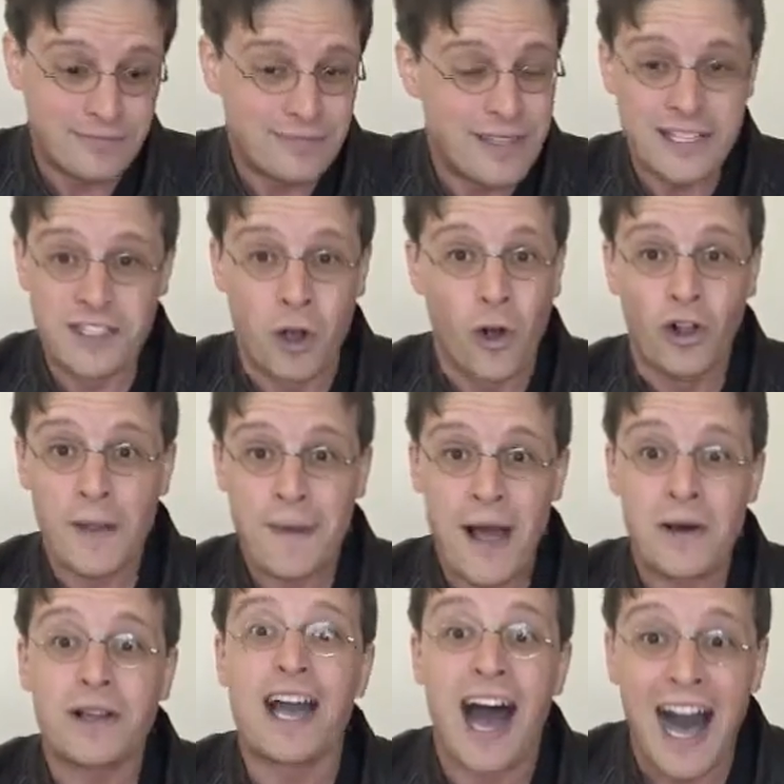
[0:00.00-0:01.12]
It's all
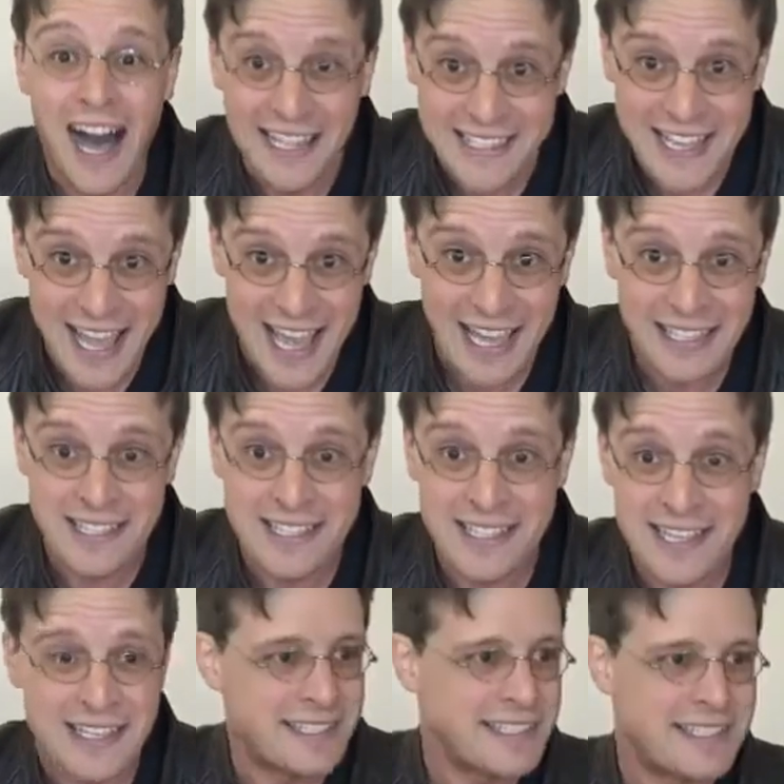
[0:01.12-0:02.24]
about context.
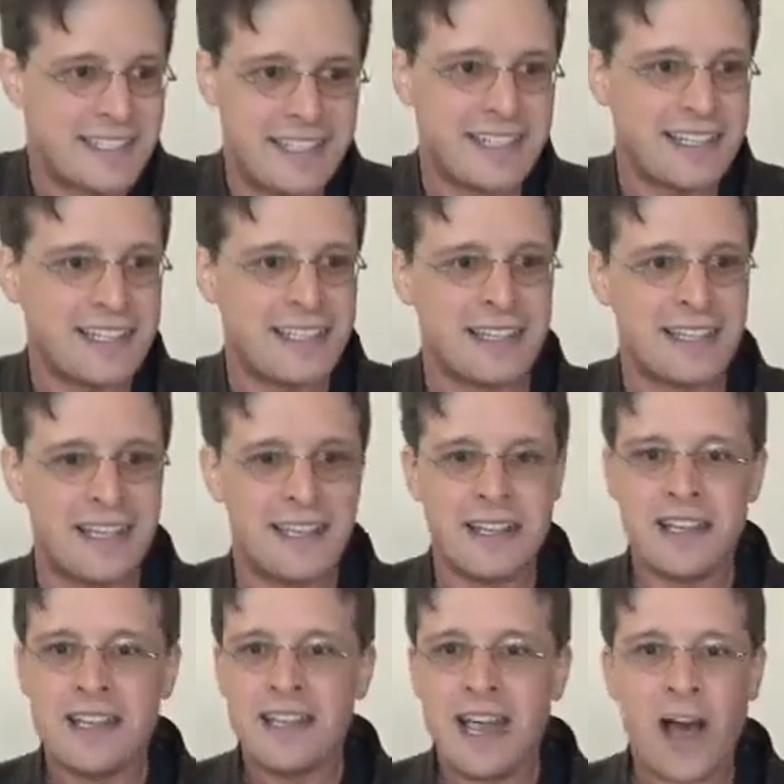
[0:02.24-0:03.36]
It's just,
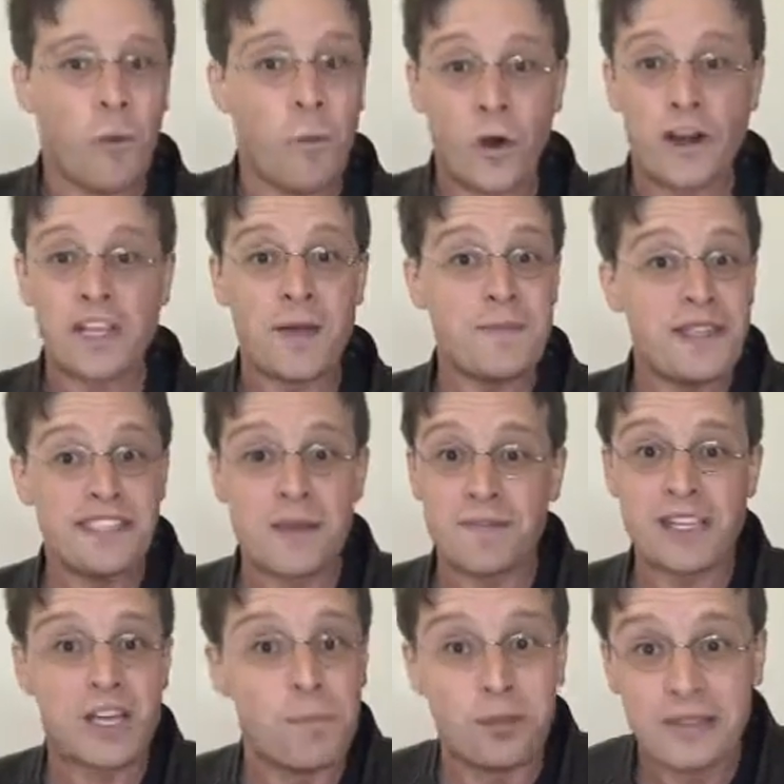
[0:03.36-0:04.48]
a word can mean
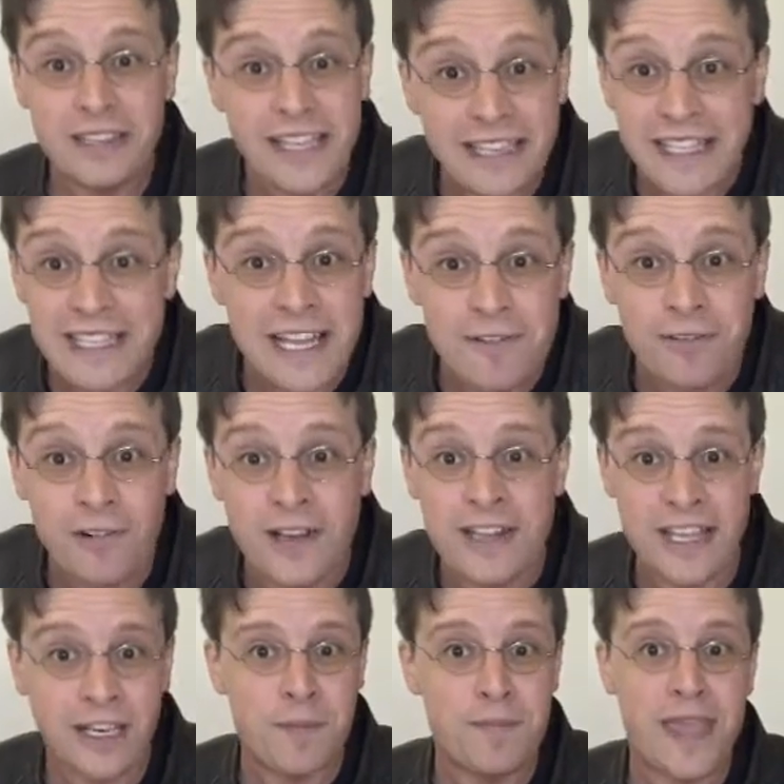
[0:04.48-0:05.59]
something completely
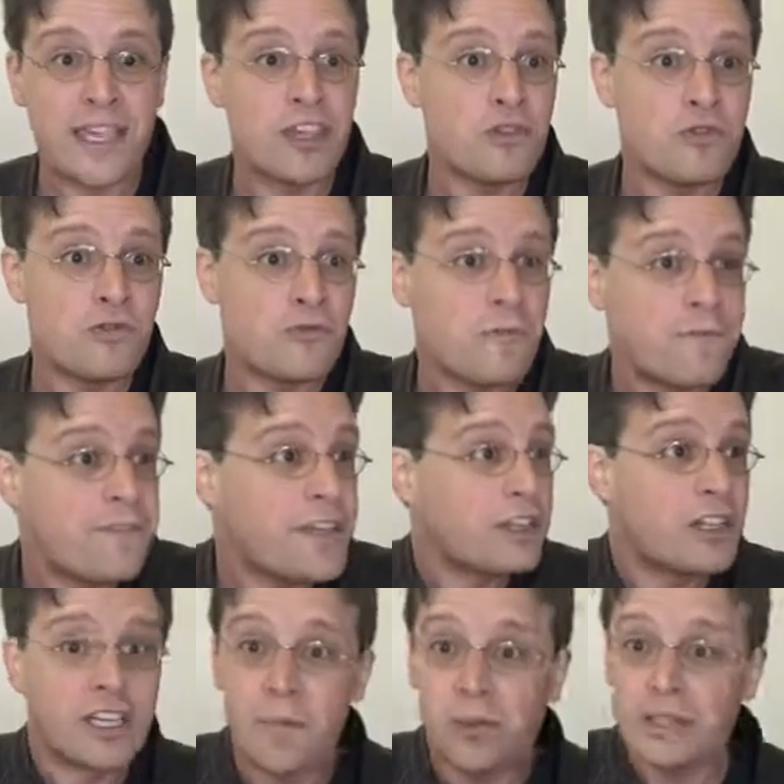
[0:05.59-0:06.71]
different. It can make you
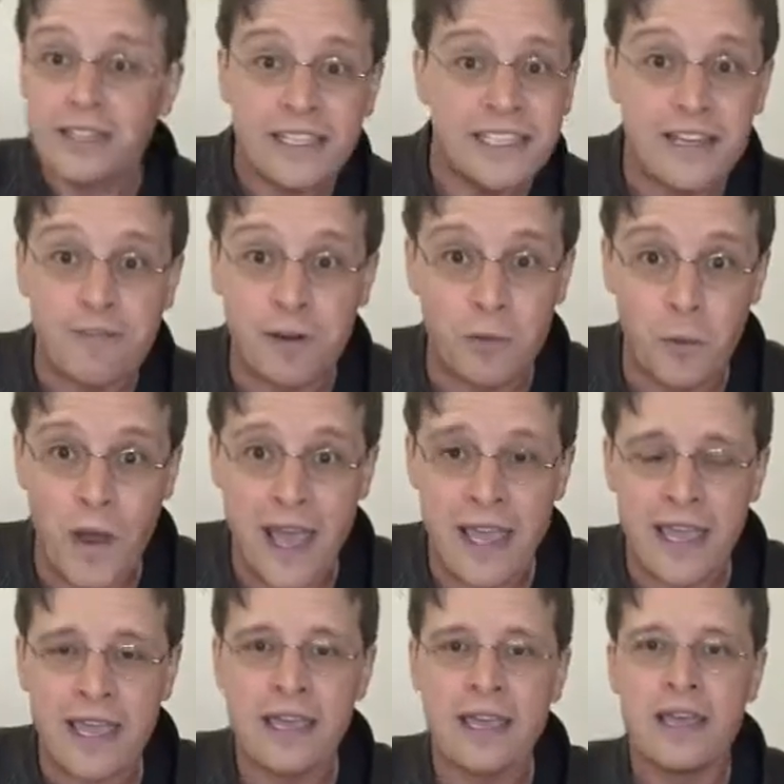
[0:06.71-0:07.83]
feel a completely different
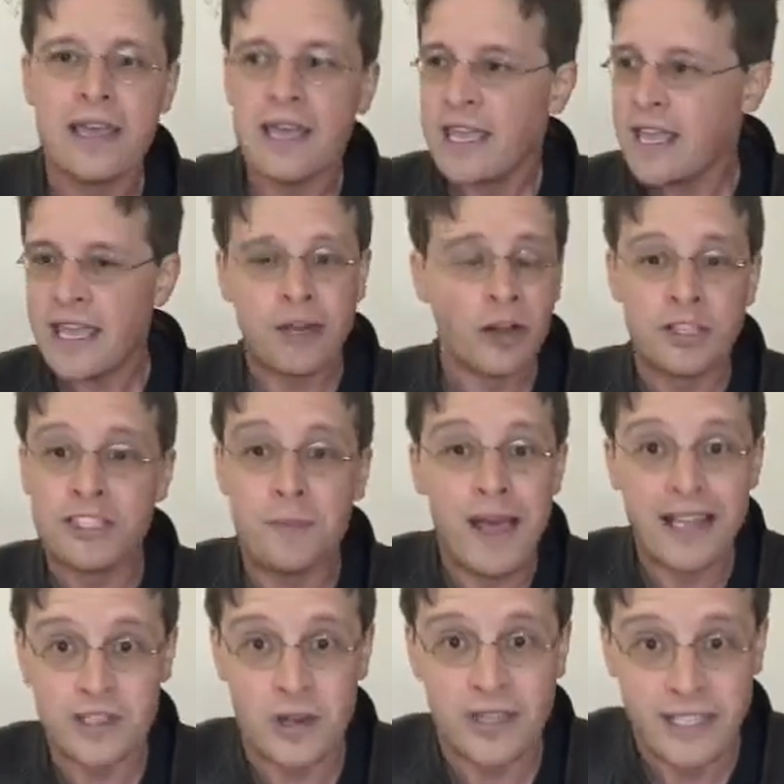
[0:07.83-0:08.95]
way. It all
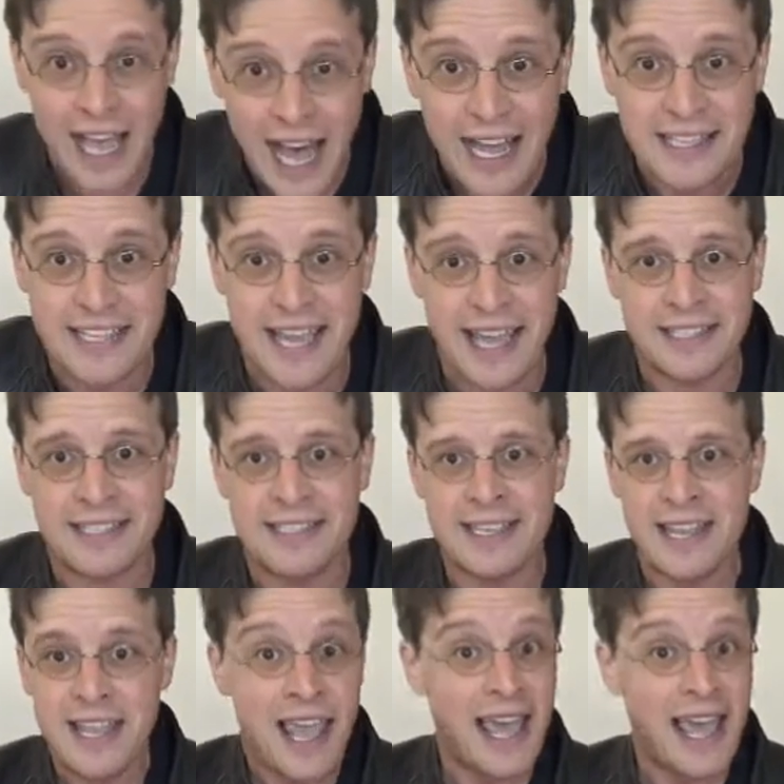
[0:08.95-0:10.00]
depends on context.